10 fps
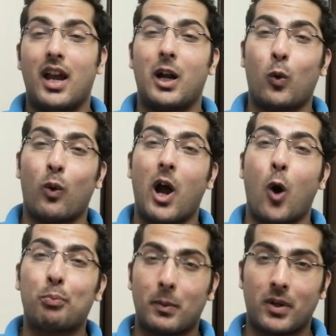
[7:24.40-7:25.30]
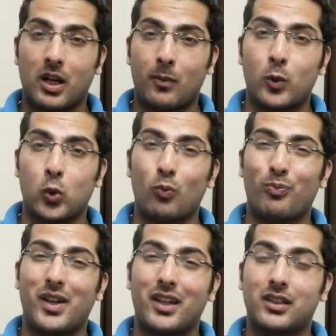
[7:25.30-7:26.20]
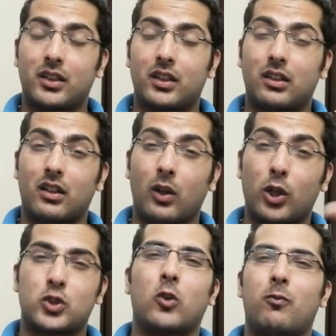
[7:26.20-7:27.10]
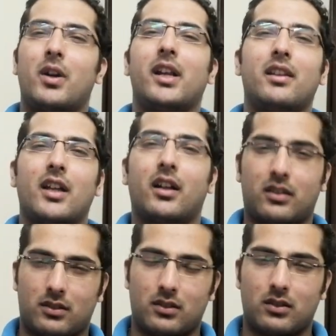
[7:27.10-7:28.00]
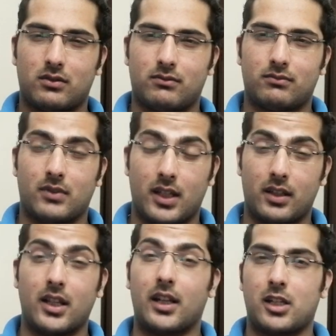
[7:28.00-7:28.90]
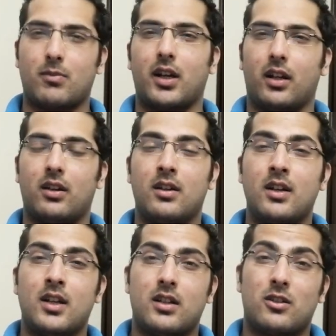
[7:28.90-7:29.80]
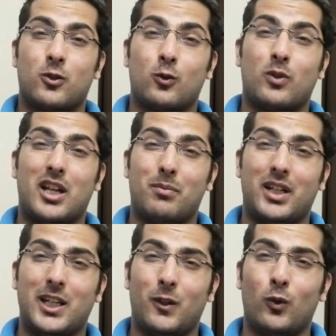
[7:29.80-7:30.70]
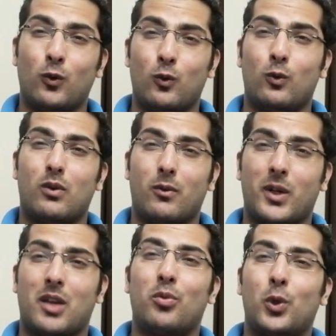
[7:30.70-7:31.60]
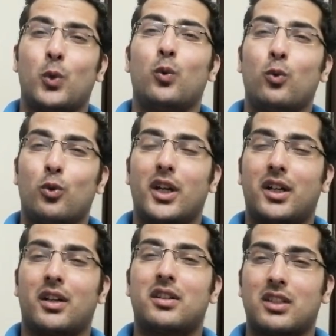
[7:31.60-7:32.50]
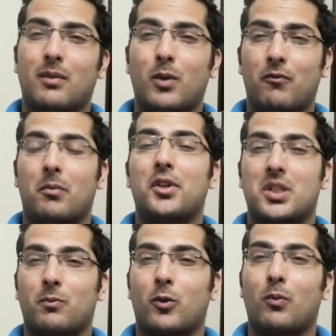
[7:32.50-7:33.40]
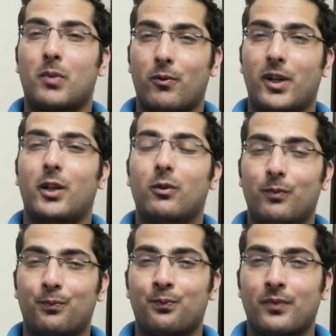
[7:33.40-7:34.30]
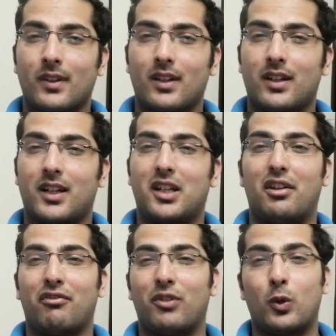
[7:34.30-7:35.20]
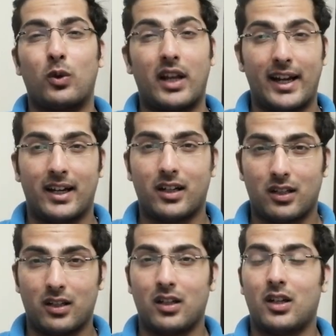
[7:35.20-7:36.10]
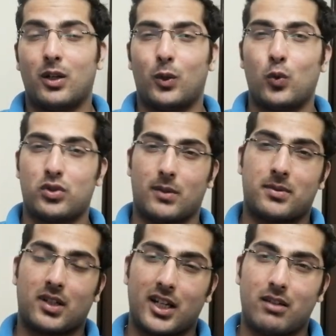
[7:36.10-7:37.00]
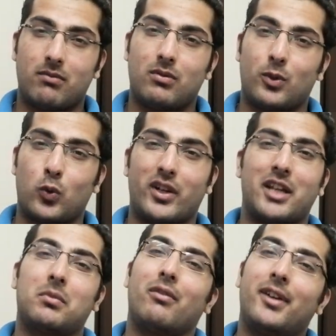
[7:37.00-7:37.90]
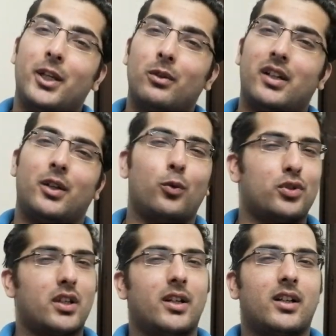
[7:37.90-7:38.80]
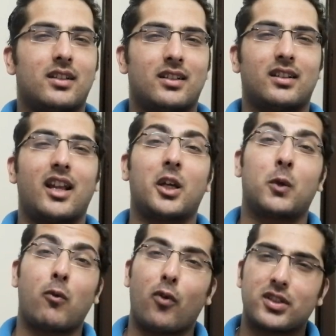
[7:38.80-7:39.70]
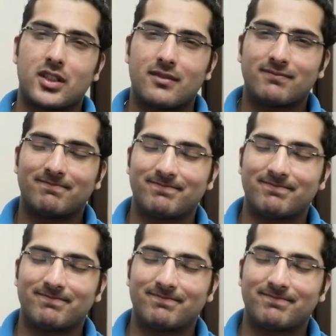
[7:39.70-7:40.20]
and how people are able to make lots of money in that in this market. So I believe you were able to get some information from my video, and if you liked it, do subscribe, do like my video, and do share it. Thank you for watching.